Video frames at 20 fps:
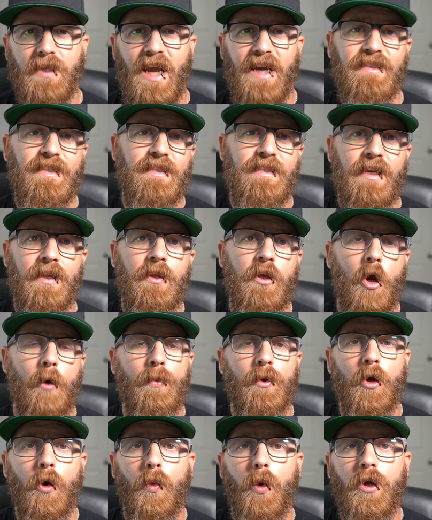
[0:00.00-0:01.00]
As I said in the
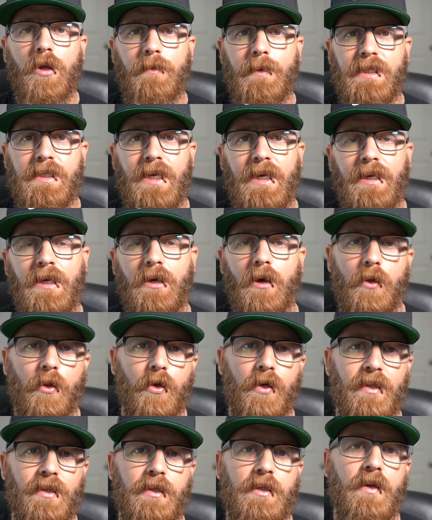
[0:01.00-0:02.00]
opener, we're going to be taking a
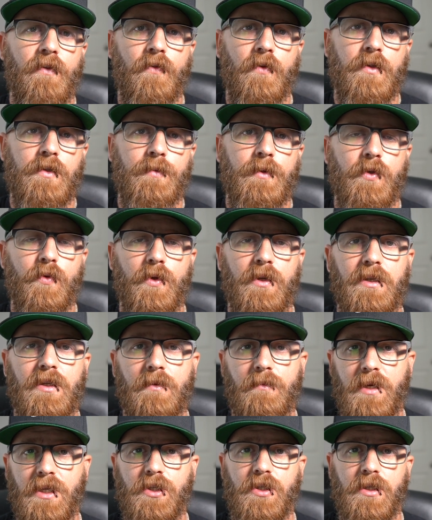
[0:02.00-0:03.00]
look at the difference between
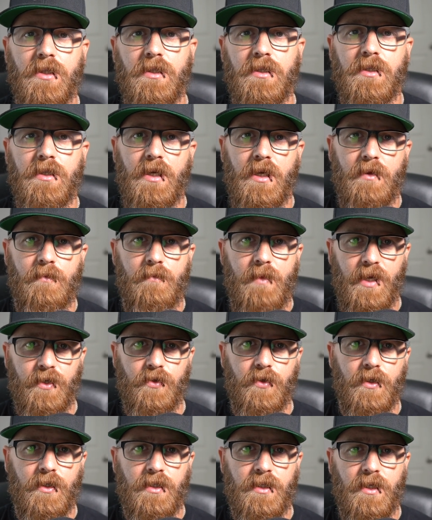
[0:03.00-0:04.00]
dimensions and
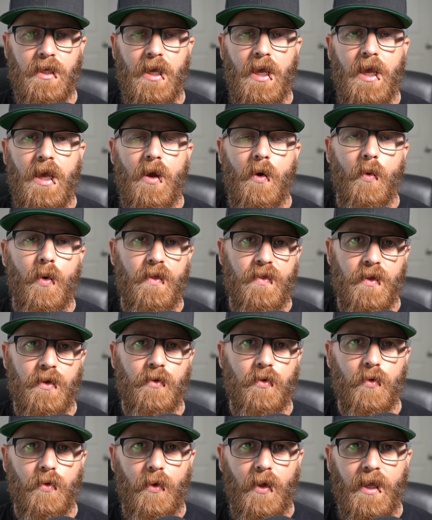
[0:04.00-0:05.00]
metrics
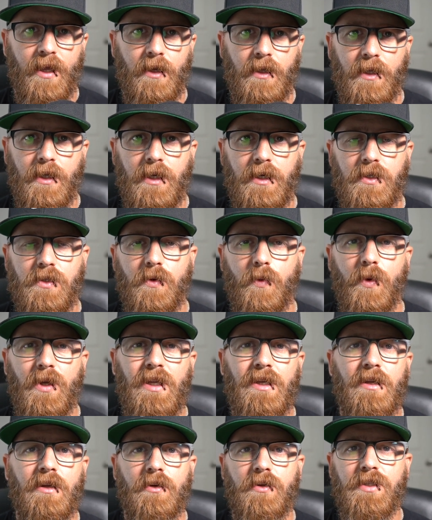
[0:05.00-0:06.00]
within Google Analytics. We
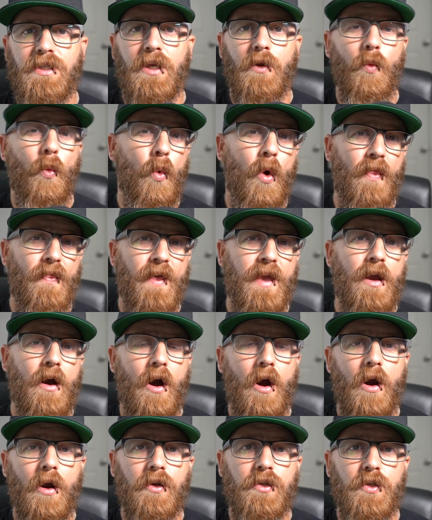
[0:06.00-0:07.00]
need to understand what they
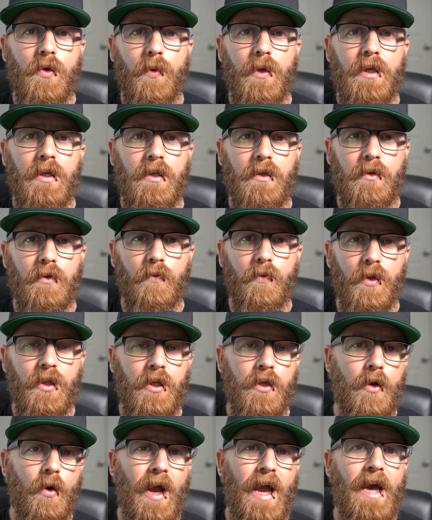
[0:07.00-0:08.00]
are so we can
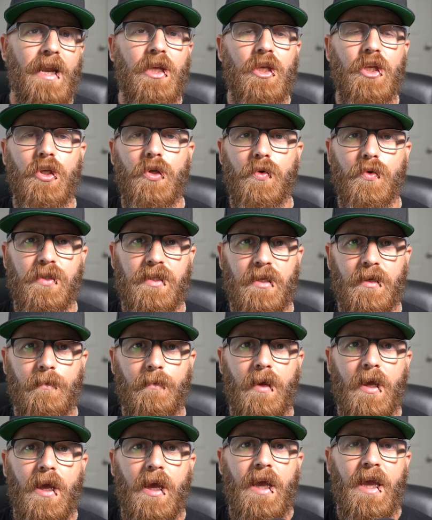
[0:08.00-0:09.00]
really know how to use
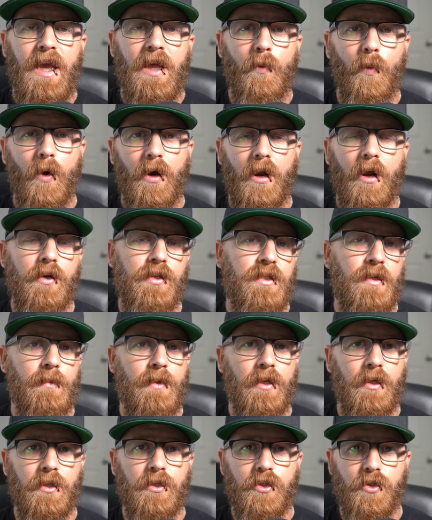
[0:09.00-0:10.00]
them and what are some
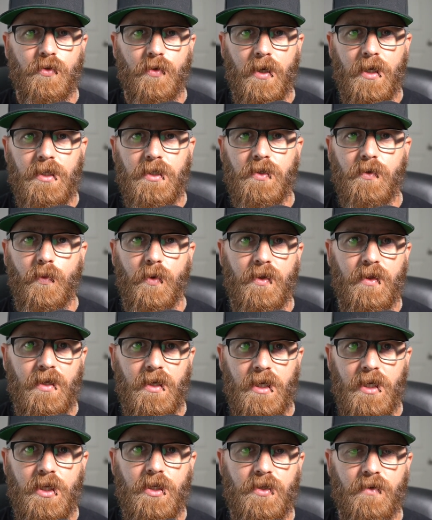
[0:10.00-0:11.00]
of the constraints with
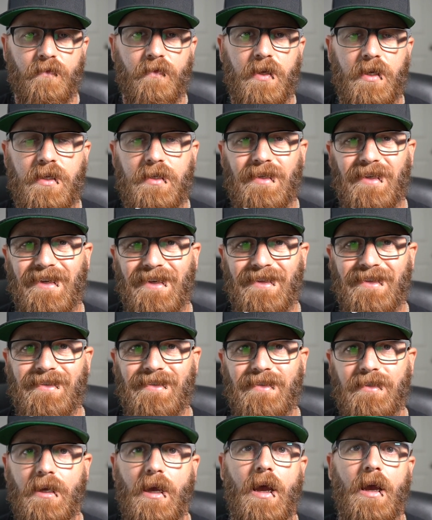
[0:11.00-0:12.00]
each of these
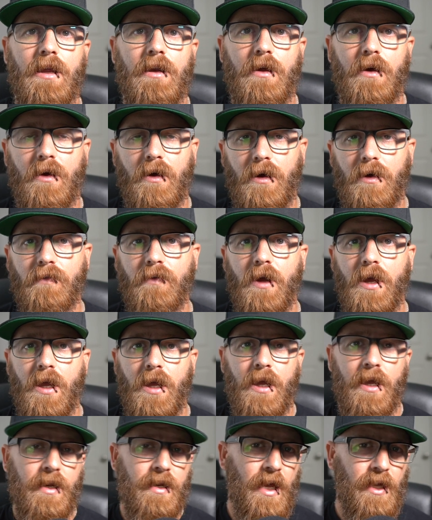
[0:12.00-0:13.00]
inside of
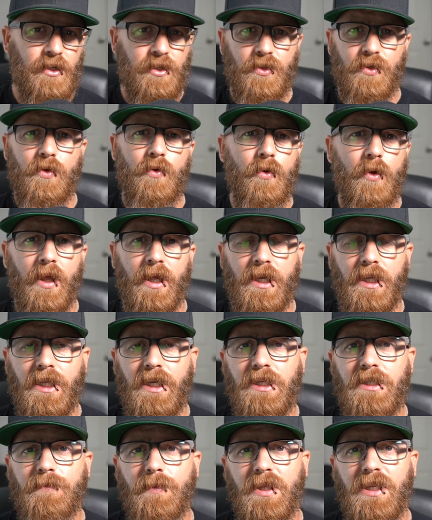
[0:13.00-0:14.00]
not just Google
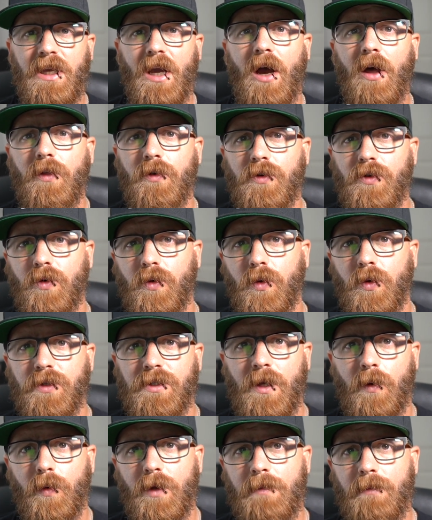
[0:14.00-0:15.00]
Analytics, but the other tools
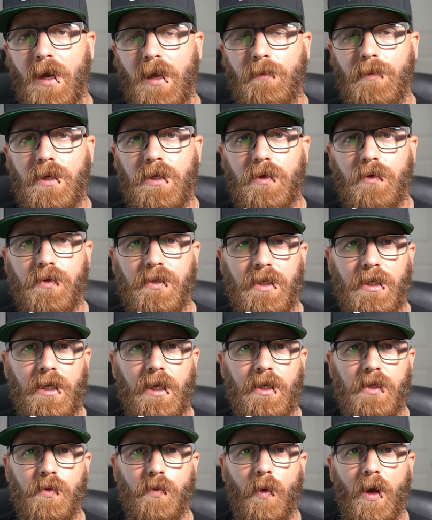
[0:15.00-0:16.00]
that we might be using
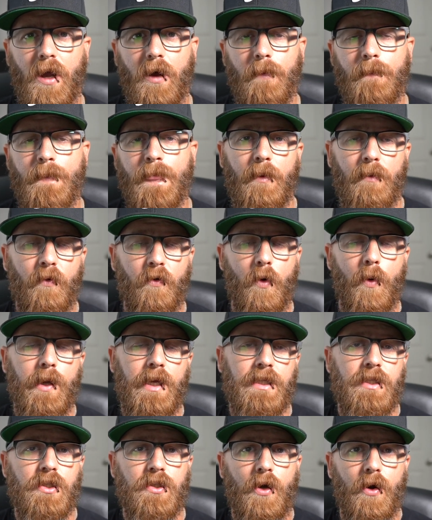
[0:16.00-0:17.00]
as well. But before we
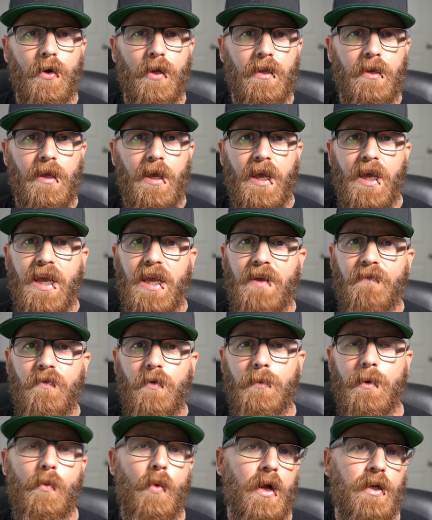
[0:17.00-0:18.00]
get started, if
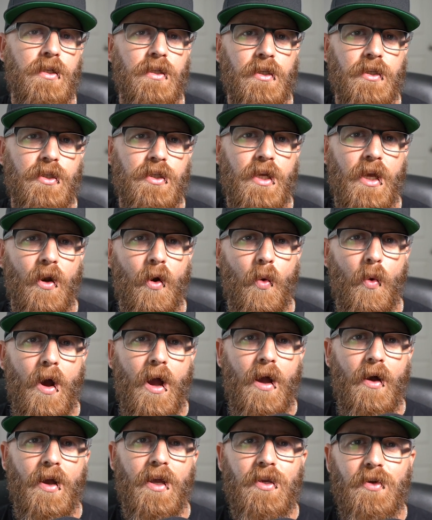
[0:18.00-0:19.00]
you've been watching this channel a
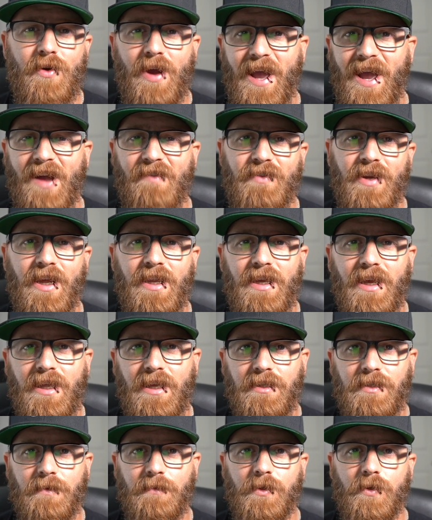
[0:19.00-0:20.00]
while and you have not yet
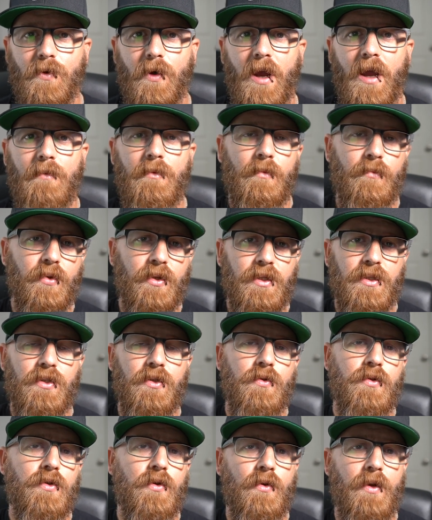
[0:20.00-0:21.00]
hit subscribe, please
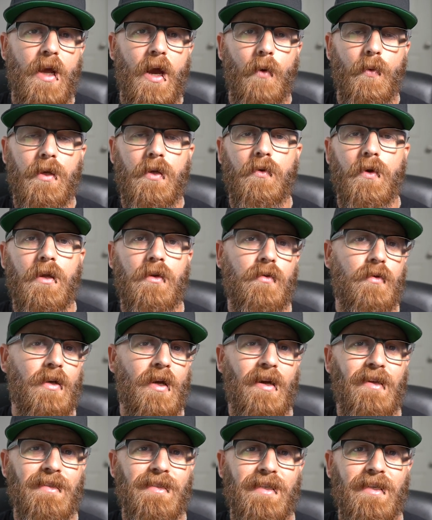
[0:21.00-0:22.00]
do so now. We create new
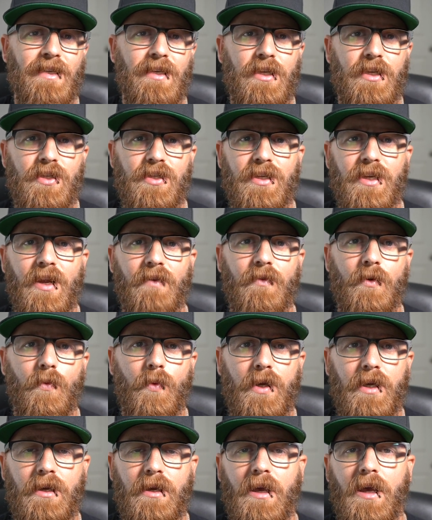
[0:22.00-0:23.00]
content each and every
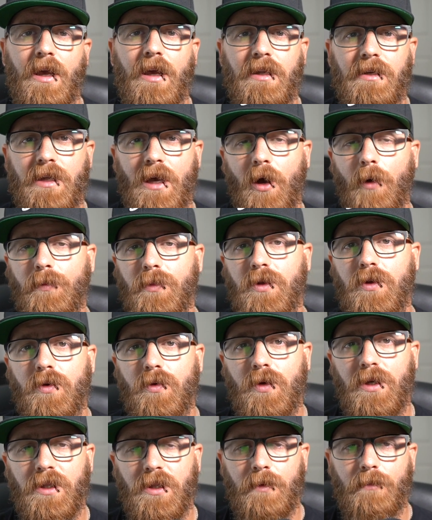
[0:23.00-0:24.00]
week to help
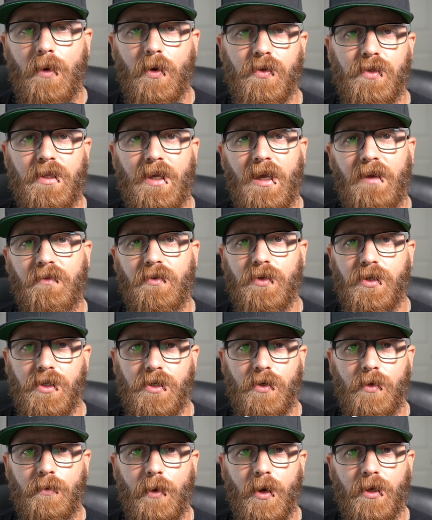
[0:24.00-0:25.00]
you get the most out of your
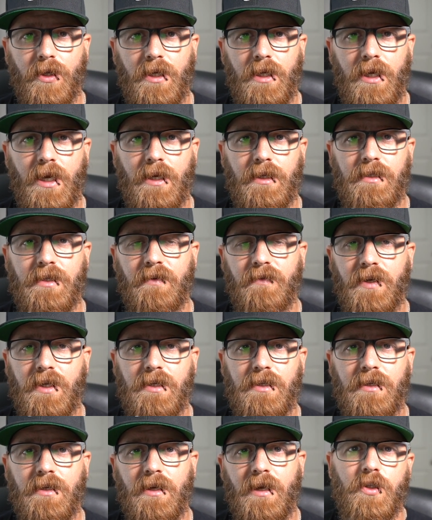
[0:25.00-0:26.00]
digital marketing
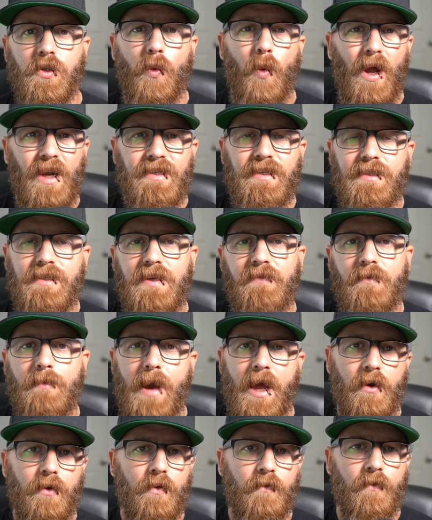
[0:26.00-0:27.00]
activities. So why does this even
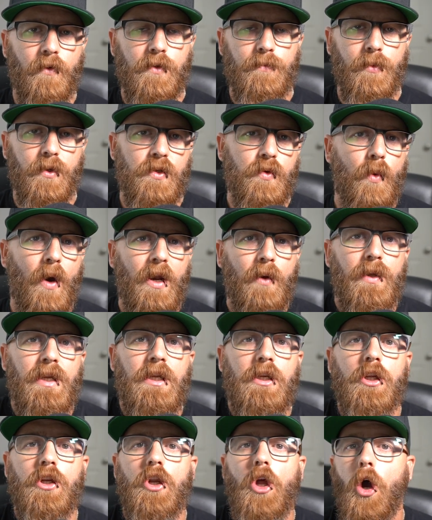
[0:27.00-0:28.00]
matter in the first place? Why do we
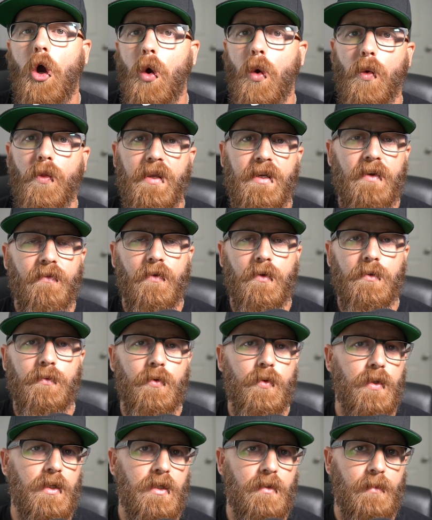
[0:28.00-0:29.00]
need to know the difference
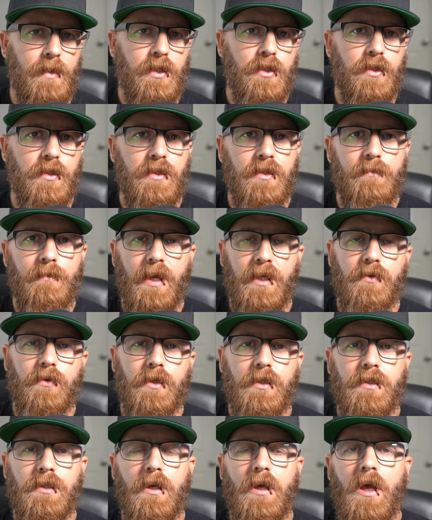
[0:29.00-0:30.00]
between dimensions and
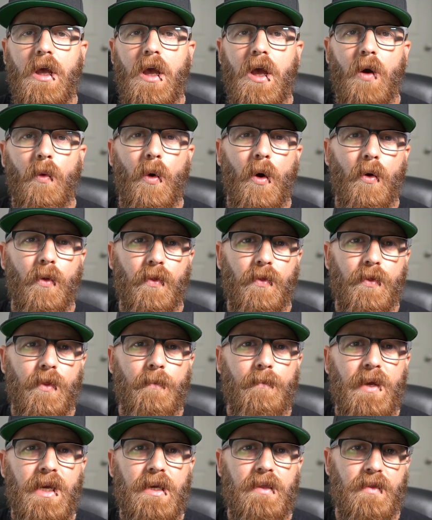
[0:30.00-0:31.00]
metrics? Well, the
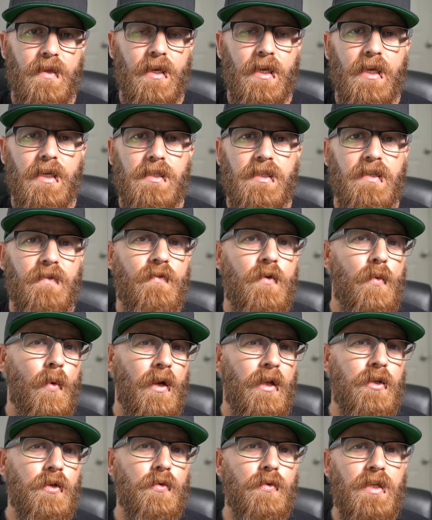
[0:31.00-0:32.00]
big thing is if you
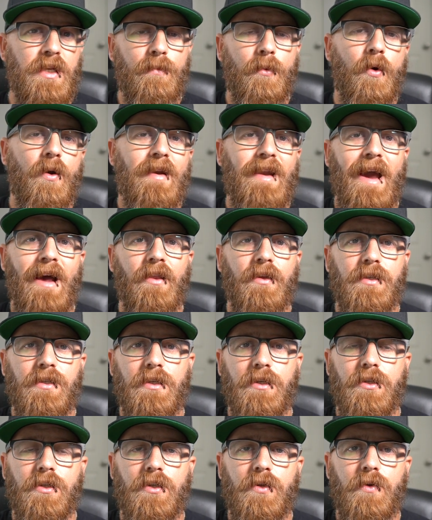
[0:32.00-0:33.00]
want to do deeper
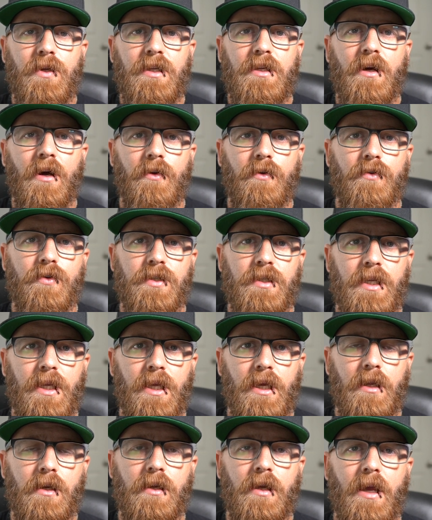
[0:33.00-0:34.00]
analysis, you need to
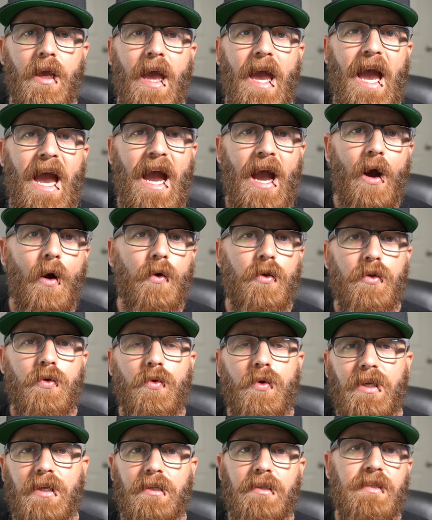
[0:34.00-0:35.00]
understand how
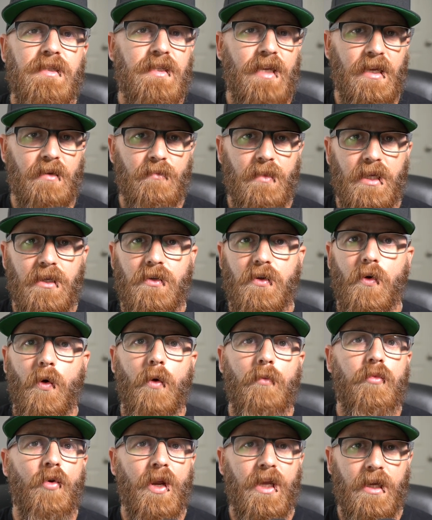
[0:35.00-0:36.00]
you can segment
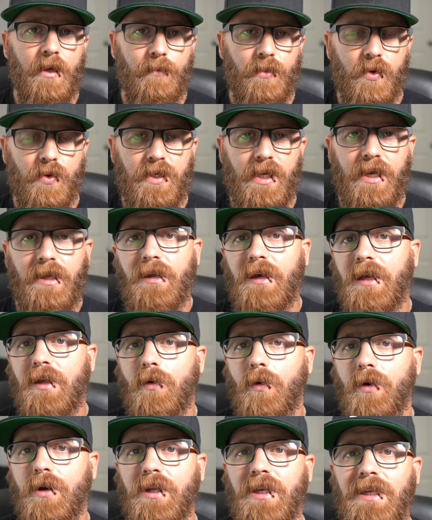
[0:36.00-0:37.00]
or break up your data in
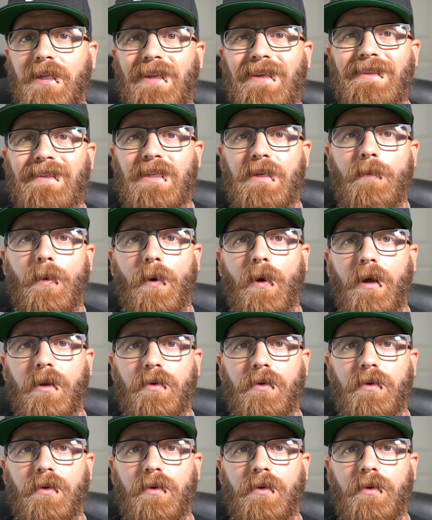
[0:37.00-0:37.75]
order to get a deeper